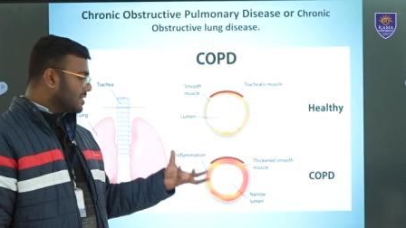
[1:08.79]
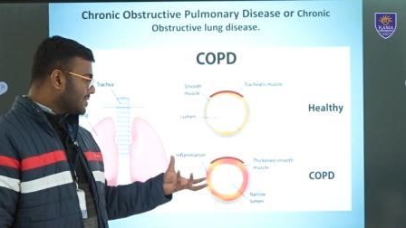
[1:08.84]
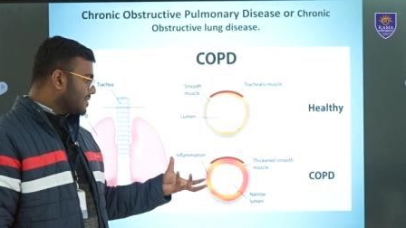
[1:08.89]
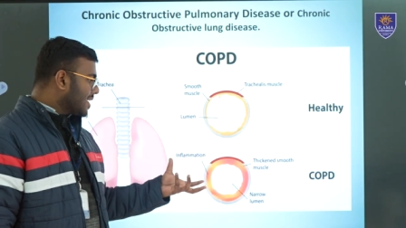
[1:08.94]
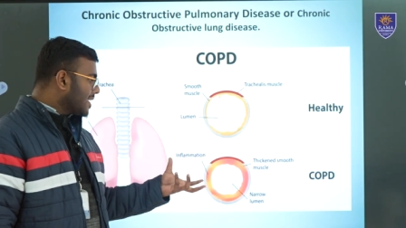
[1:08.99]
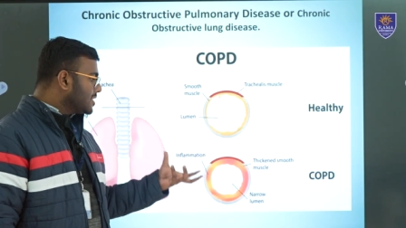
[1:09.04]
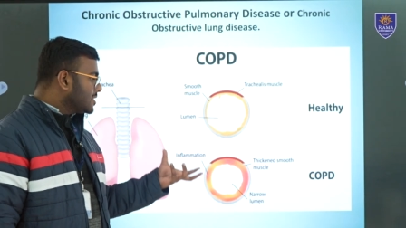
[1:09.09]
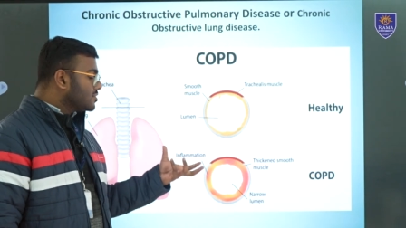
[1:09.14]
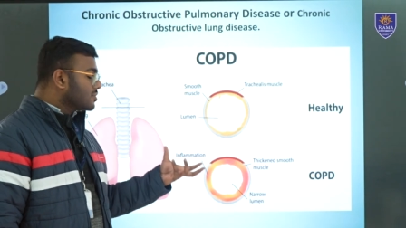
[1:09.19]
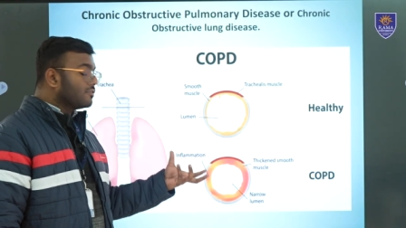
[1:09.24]

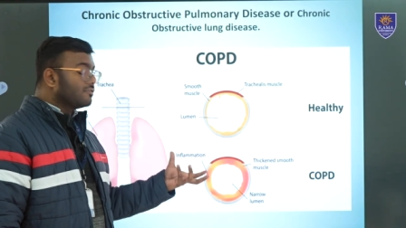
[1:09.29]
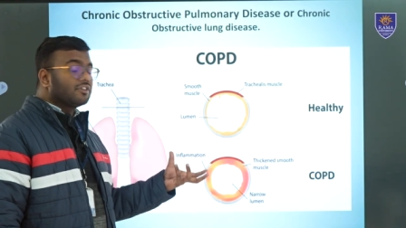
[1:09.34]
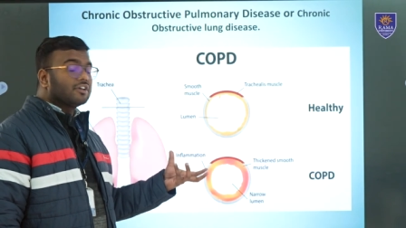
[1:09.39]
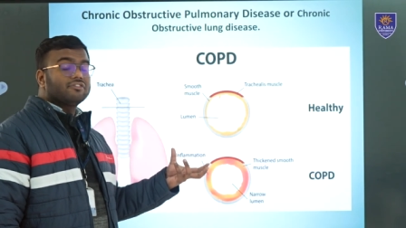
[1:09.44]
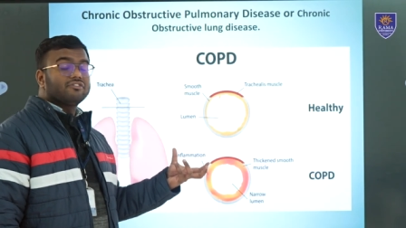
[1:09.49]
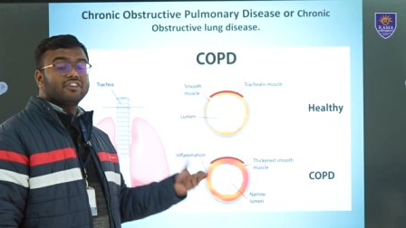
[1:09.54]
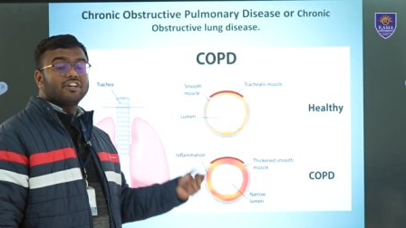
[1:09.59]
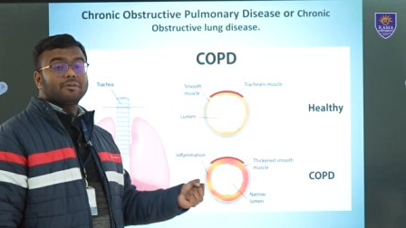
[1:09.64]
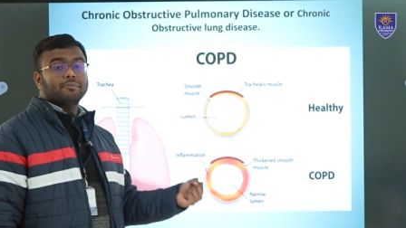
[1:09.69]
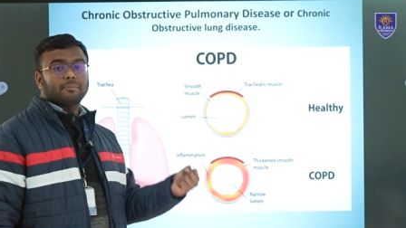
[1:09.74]
size of the
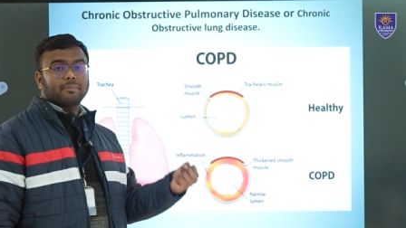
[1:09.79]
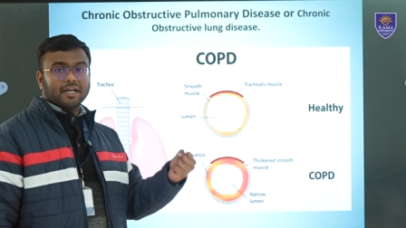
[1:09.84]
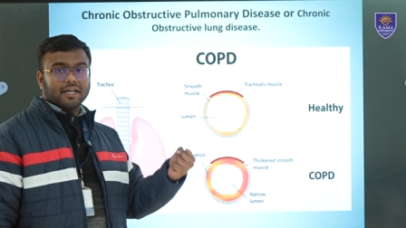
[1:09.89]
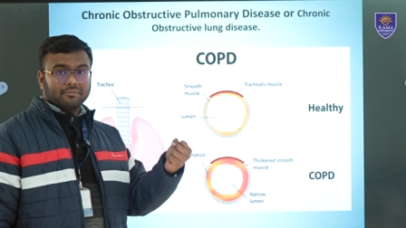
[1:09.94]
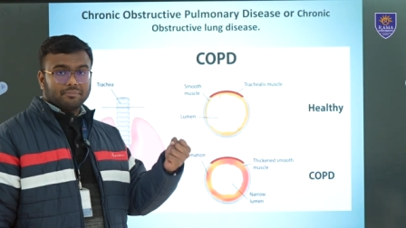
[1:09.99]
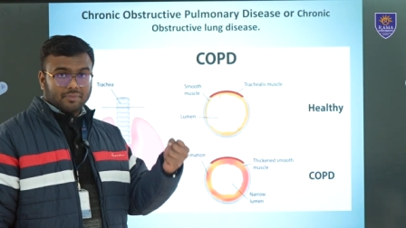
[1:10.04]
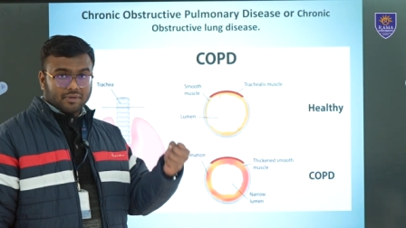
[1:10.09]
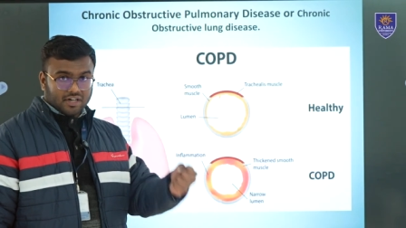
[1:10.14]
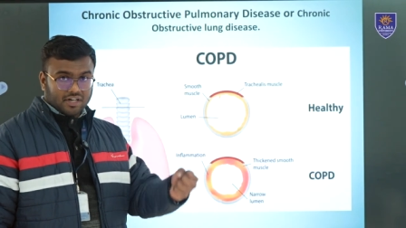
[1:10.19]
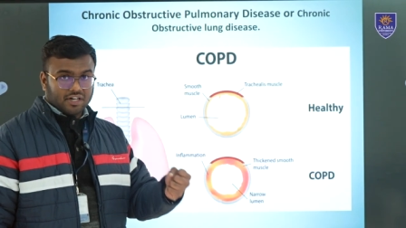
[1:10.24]

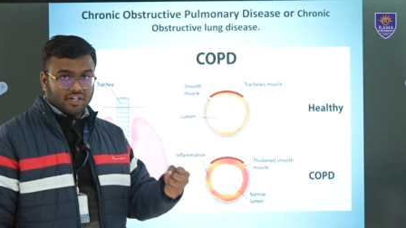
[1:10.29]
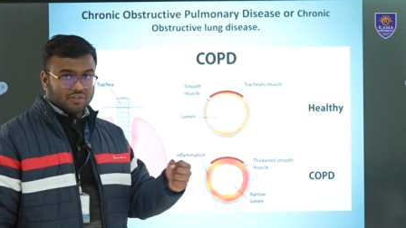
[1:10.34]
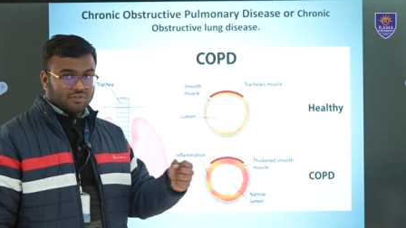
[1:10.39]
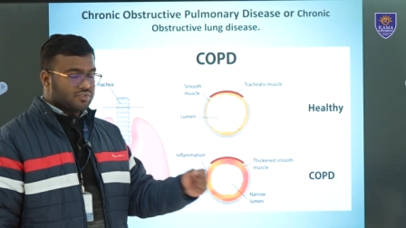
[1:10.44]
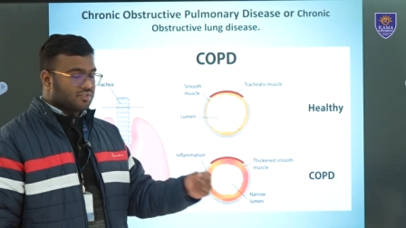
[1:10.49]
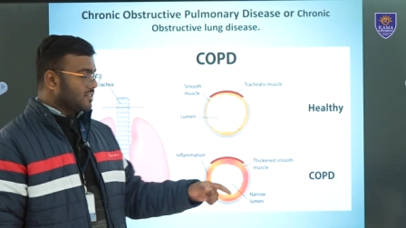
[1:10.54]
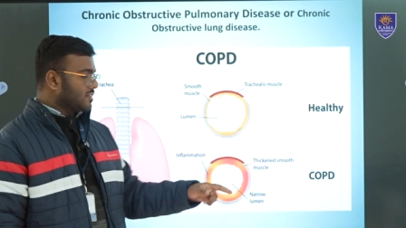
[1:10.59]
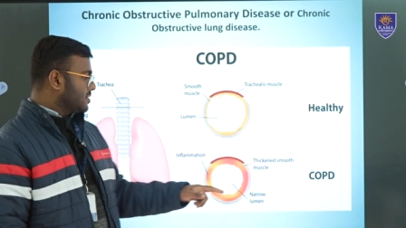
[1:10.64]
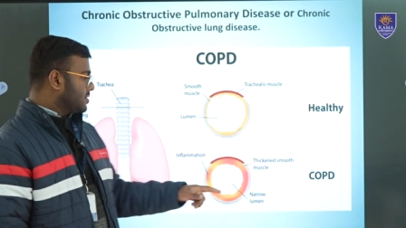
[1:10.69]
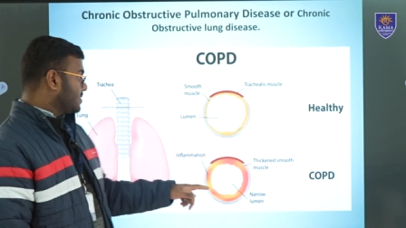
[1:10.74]
windpipe
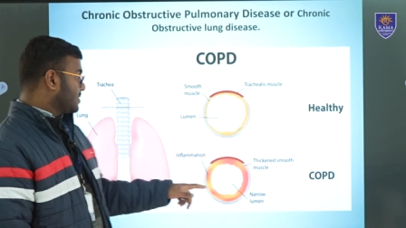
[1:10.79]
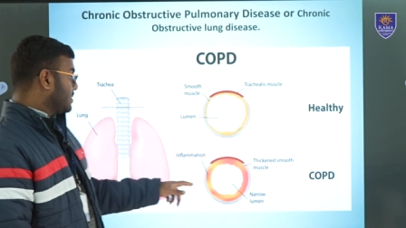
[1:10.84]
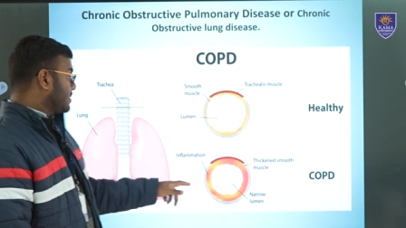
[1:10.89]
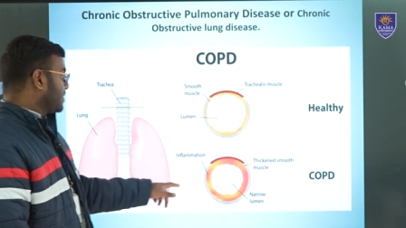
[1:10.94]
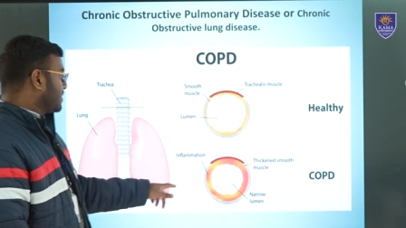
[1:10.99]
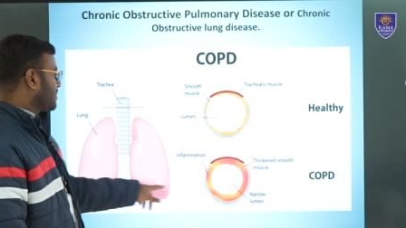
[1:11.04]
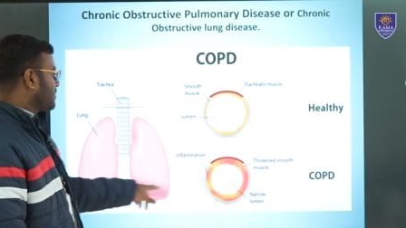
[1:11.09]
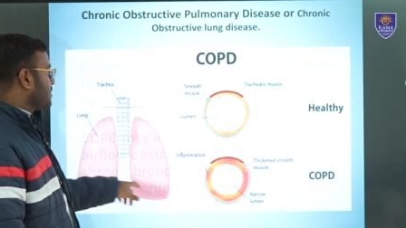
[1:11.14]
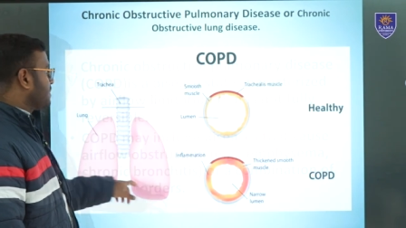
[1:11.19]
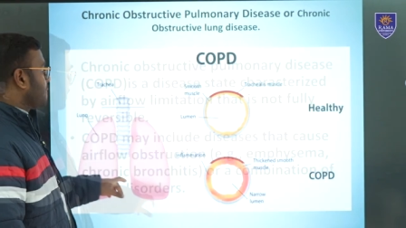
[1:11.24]
reduces.
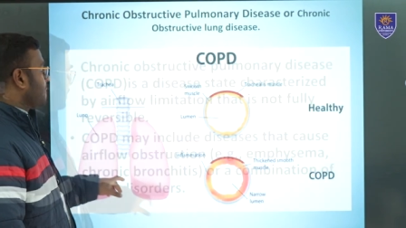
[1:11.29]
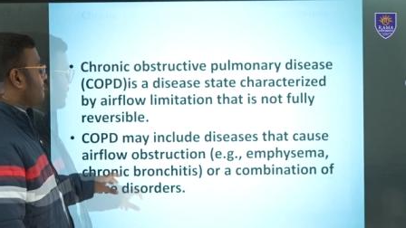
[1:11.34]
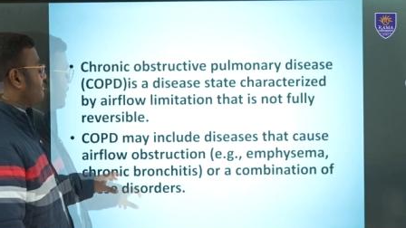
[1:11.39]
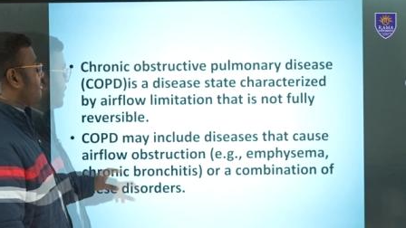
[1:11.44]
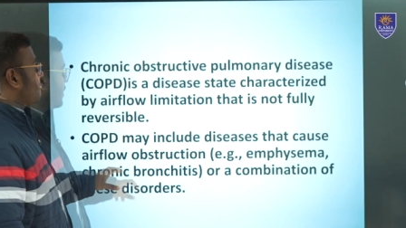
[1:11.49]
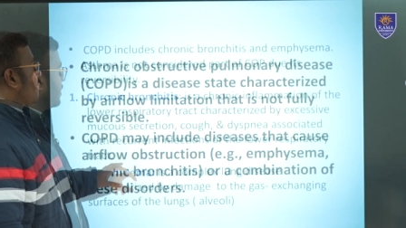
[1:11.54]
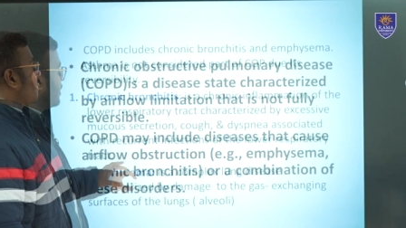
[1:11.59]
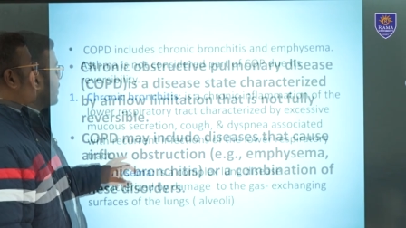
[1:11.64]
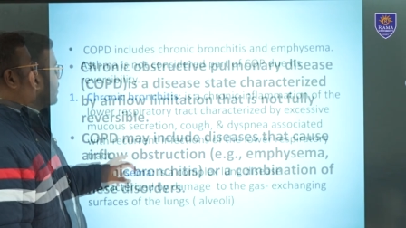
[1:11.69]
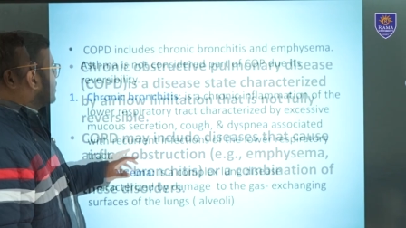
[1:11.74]

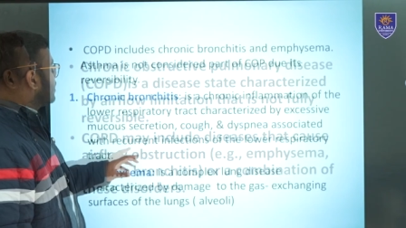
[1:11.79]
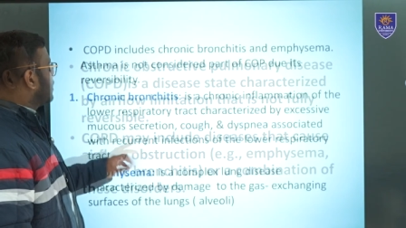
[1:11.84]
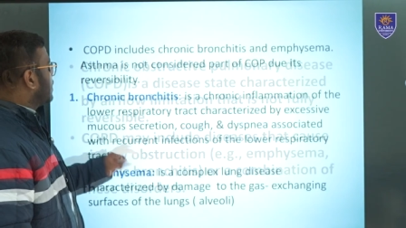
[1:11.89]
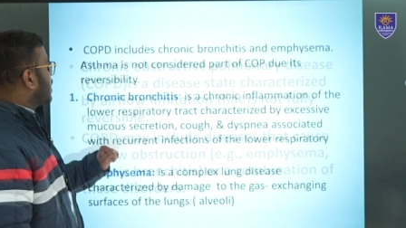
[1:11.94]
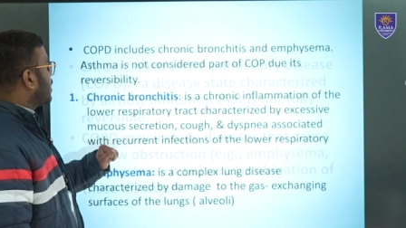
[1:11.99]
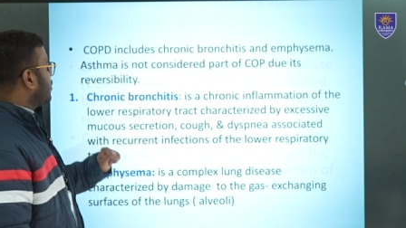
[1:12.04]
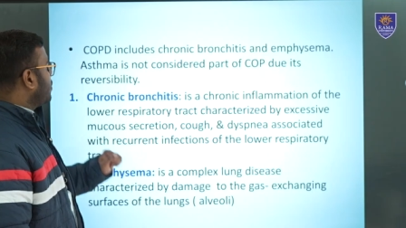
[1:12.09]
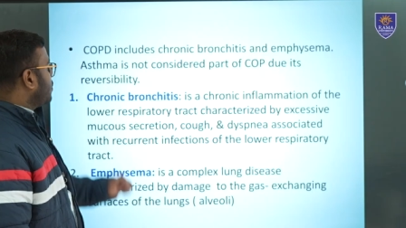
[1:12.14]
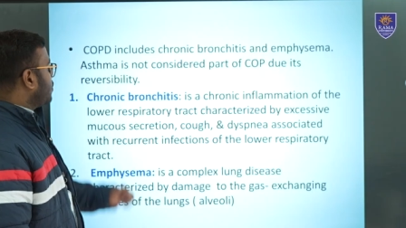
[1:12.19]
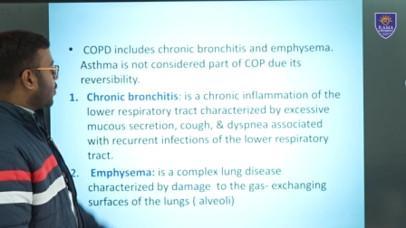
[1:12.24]

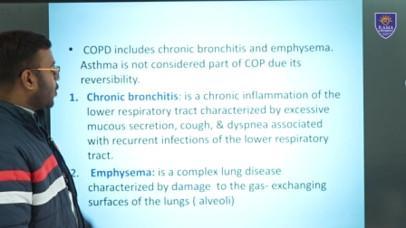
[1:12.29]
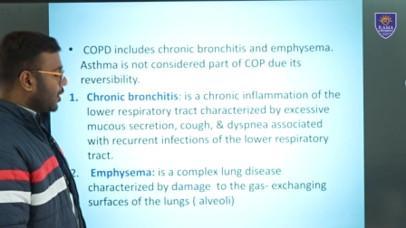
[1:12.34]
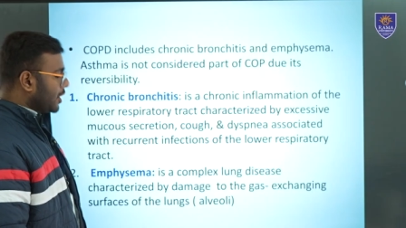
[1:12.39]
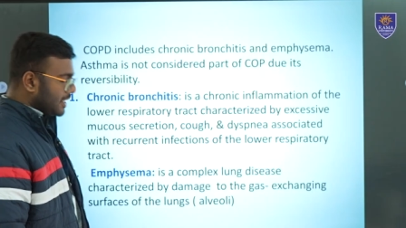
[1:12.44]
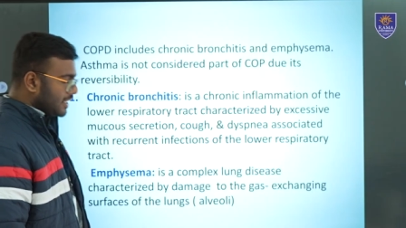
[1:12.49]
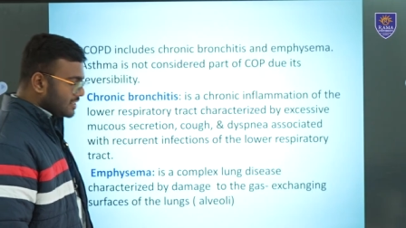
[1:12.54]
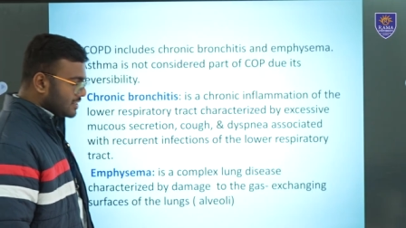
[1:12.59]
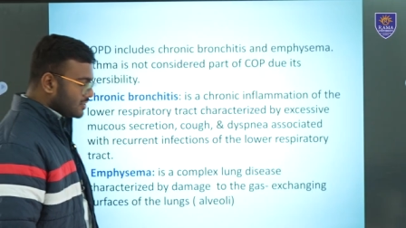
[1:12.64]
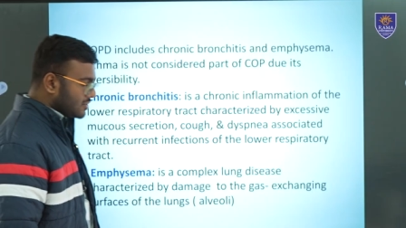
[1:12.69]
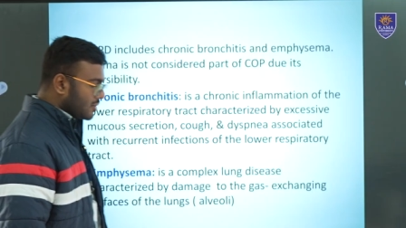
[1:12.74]
Now,
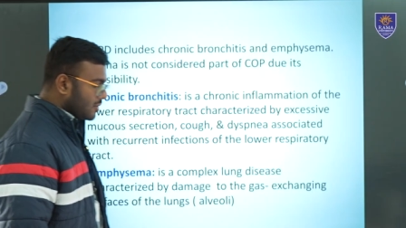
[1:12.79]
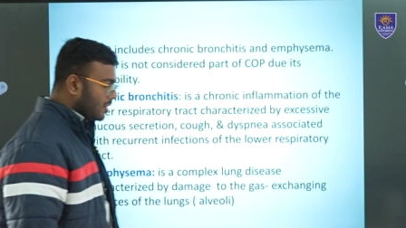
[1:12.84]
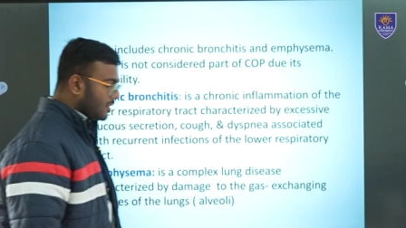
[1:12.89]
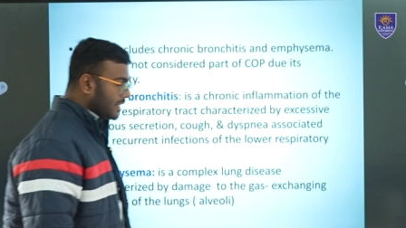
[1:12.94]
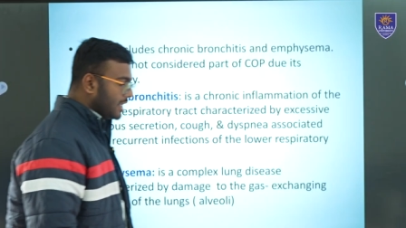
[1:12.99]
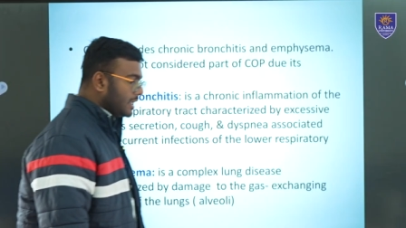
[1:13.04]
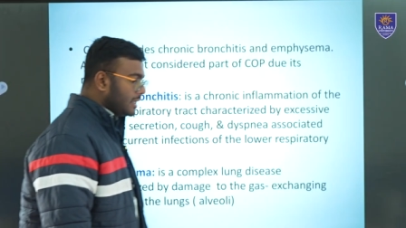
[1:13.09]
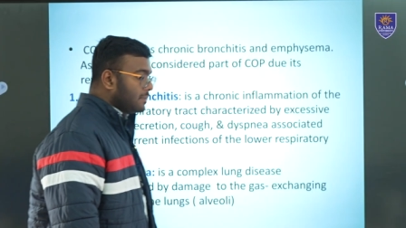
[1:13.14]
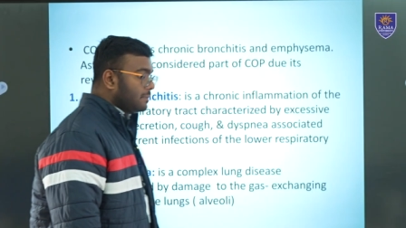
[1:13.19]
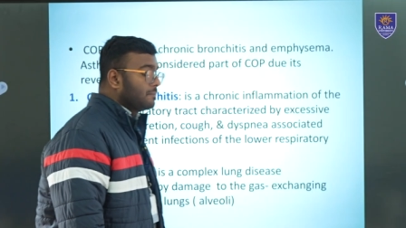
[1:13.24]
what is
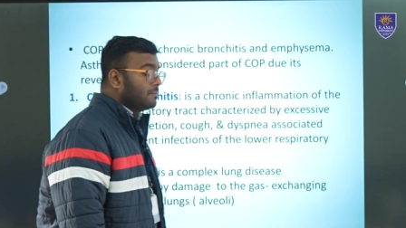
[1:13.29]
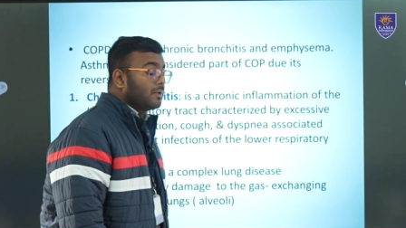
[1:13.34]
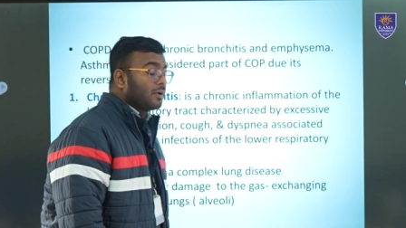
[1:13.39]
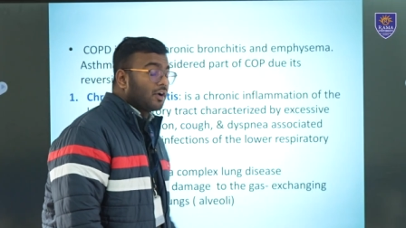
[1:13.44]
chronic